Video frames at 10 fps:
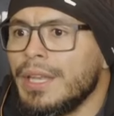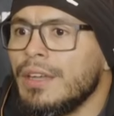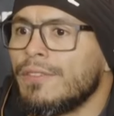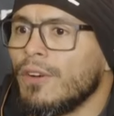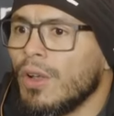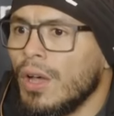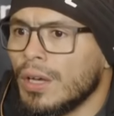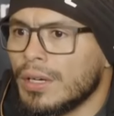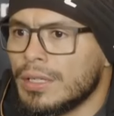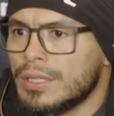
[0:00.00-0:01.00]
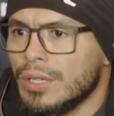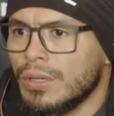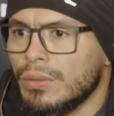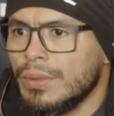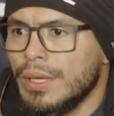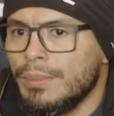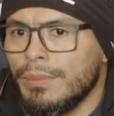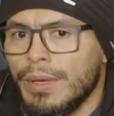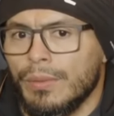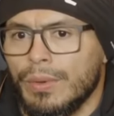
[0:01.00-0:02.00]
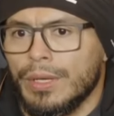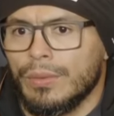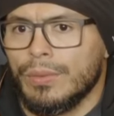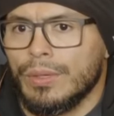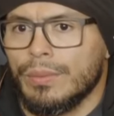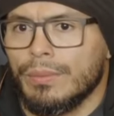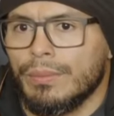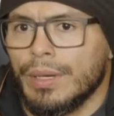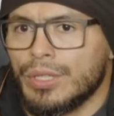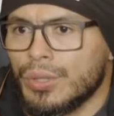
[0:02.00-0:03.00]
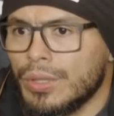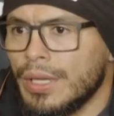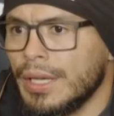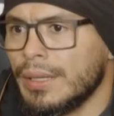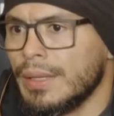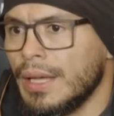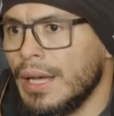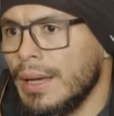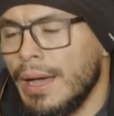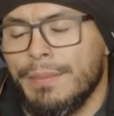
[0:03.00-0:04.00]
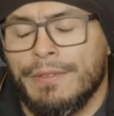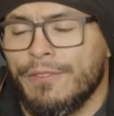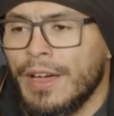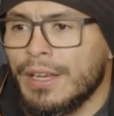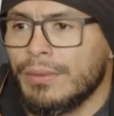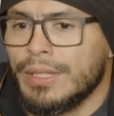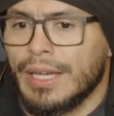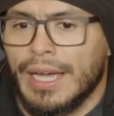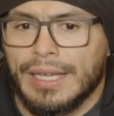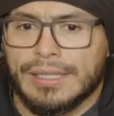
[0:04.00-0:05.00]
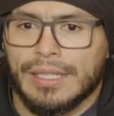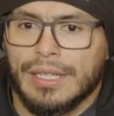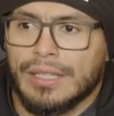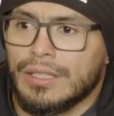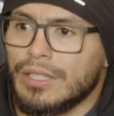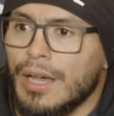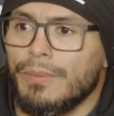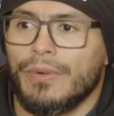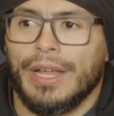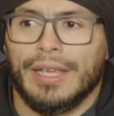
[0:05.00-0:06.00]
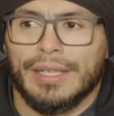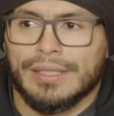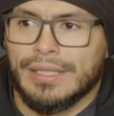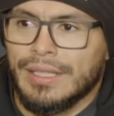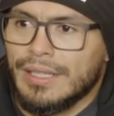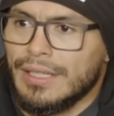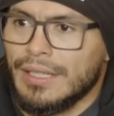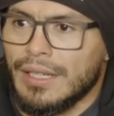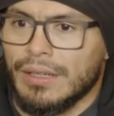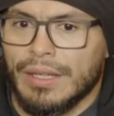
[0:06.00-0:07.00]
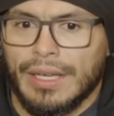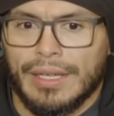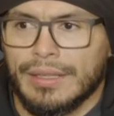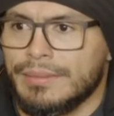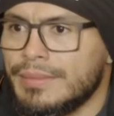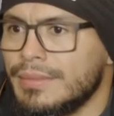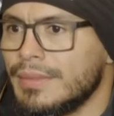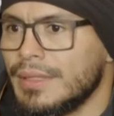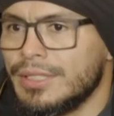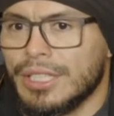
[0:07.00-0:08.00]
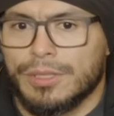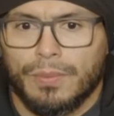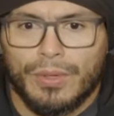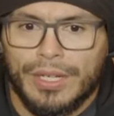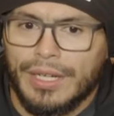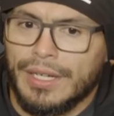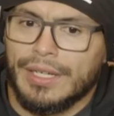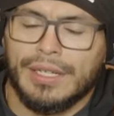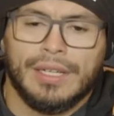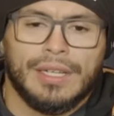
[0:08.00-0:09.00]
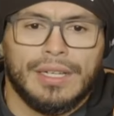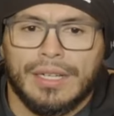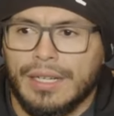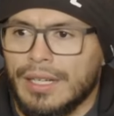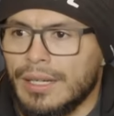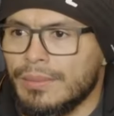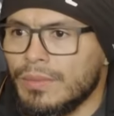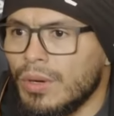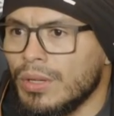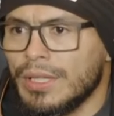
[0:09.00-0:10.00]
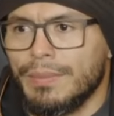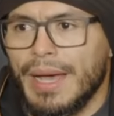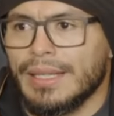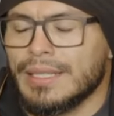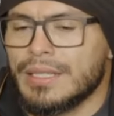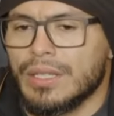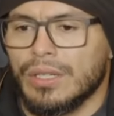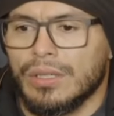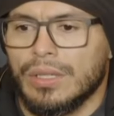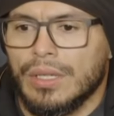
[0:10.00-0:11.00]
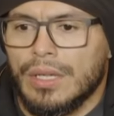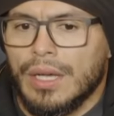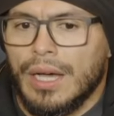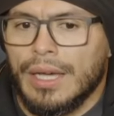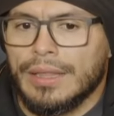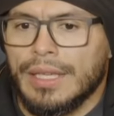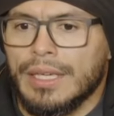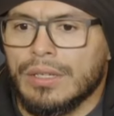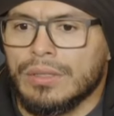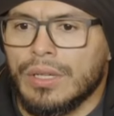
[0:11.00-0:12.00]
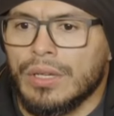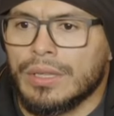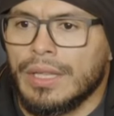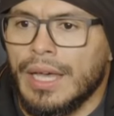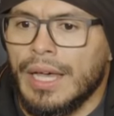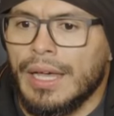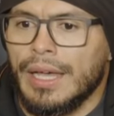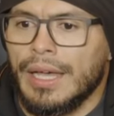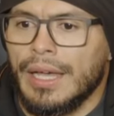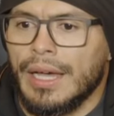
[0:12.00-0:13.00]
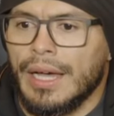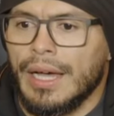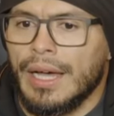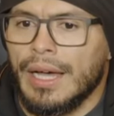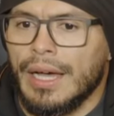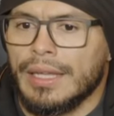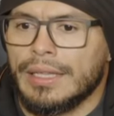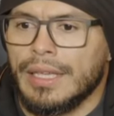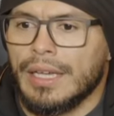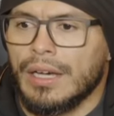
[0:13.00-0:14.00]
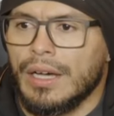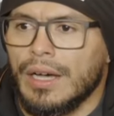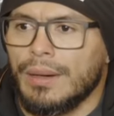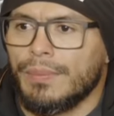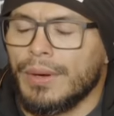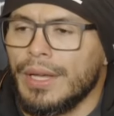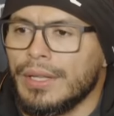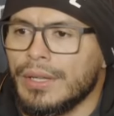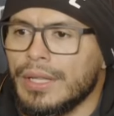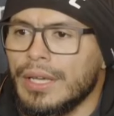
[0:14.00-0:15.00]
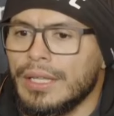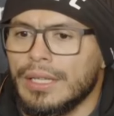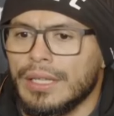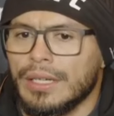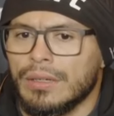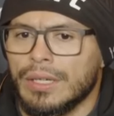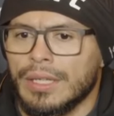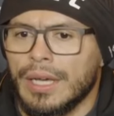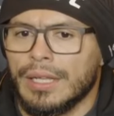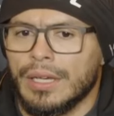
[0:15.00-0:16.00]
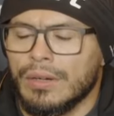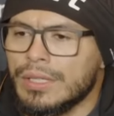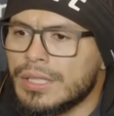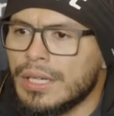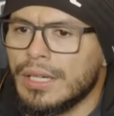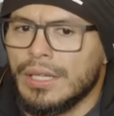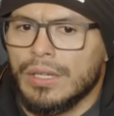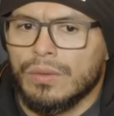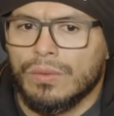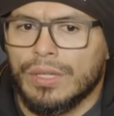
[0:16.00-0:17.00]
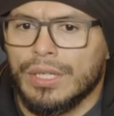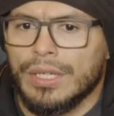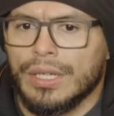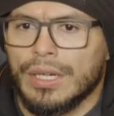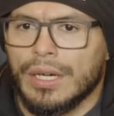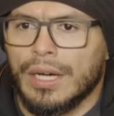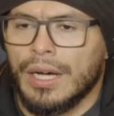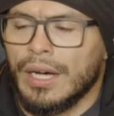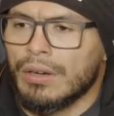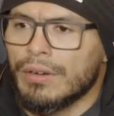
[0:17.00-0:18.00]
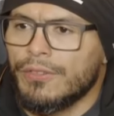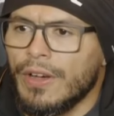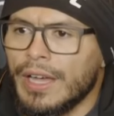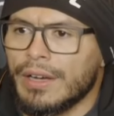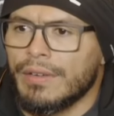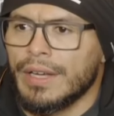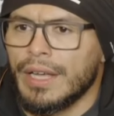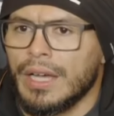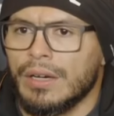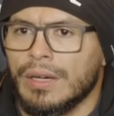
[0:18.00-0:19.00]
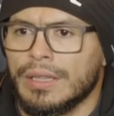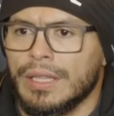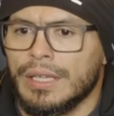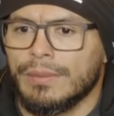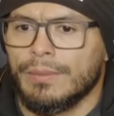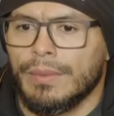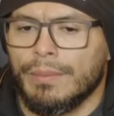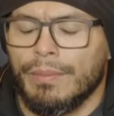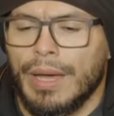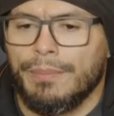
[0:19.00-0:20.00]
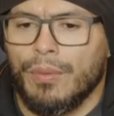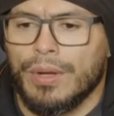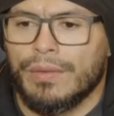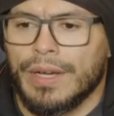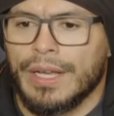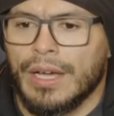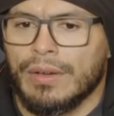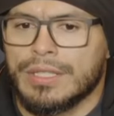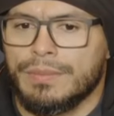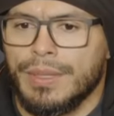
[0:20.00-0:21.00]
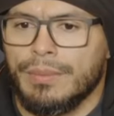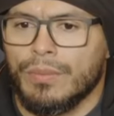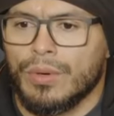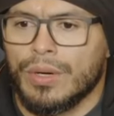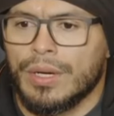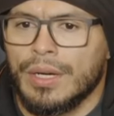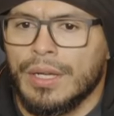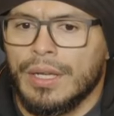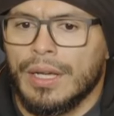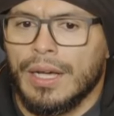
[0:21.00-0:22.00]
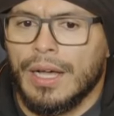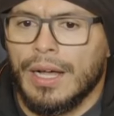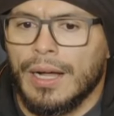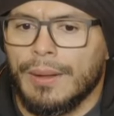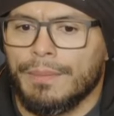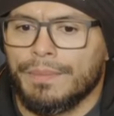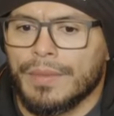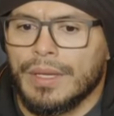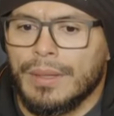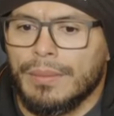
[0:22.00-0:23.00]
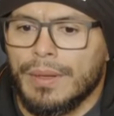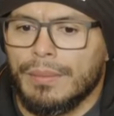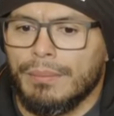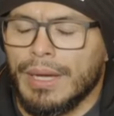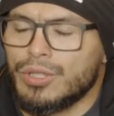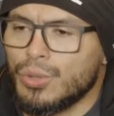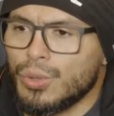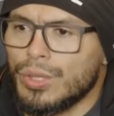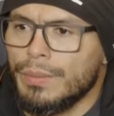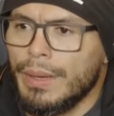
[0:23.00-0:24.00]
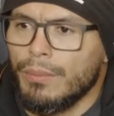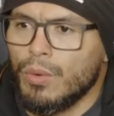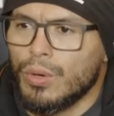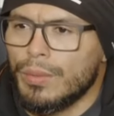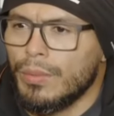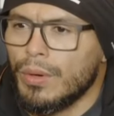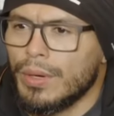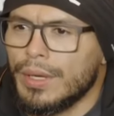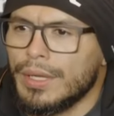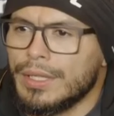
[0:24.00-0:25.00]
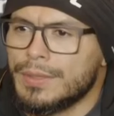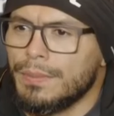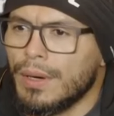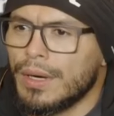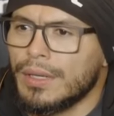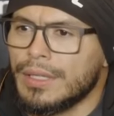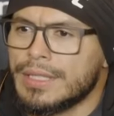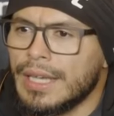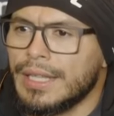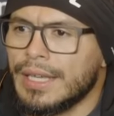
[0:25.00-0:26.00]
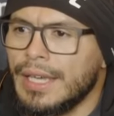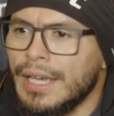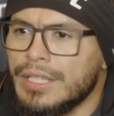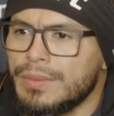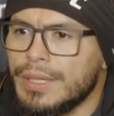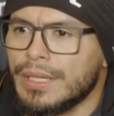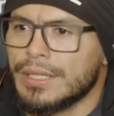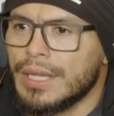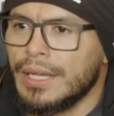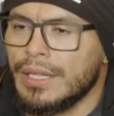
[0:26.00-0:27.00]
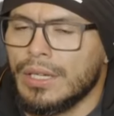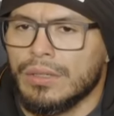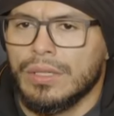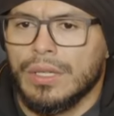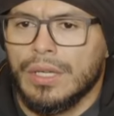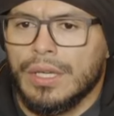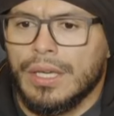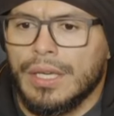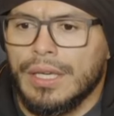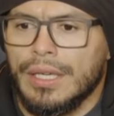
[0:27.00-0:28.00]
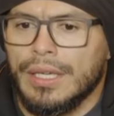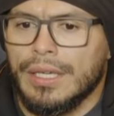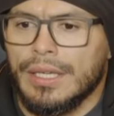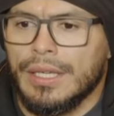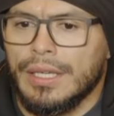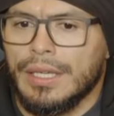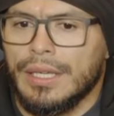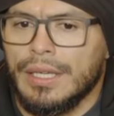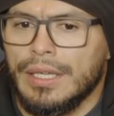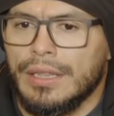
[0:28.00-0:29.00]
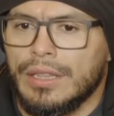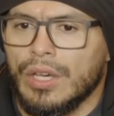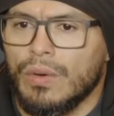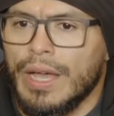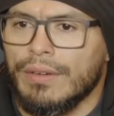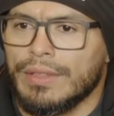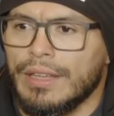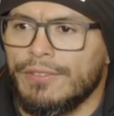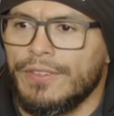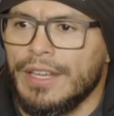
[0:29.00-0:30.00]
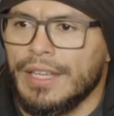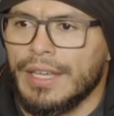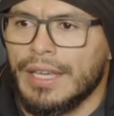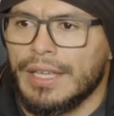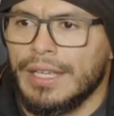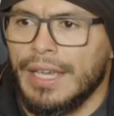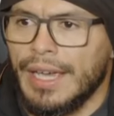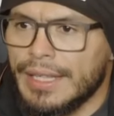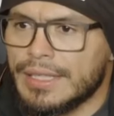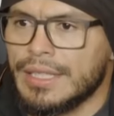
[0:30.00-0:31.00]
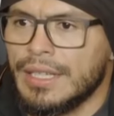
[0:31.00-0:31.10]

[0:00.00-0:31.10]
here for longer. So we will mature. Like I've been fighting with the guys top rankings, you know, like just per year, all the bases. So I think on that, I take a upper hand on him, you know, and I know he's a really hungry fighter right now. I think my point right now is be more mature, more smart on inside the cage, because I know he don't have that feeling yet,